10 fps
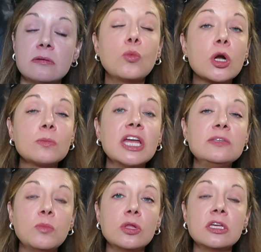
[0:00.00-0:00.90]

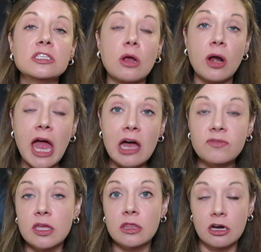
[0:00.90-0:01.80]
Workplace bullies are
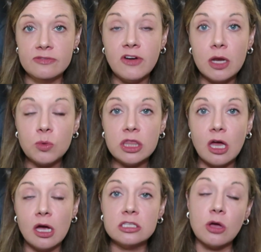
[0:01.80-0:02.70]
having their fun with
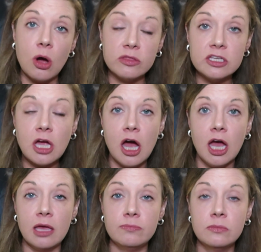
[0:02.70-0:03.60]
us all the
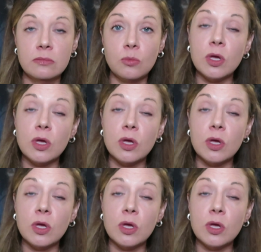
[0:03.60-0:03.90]
time.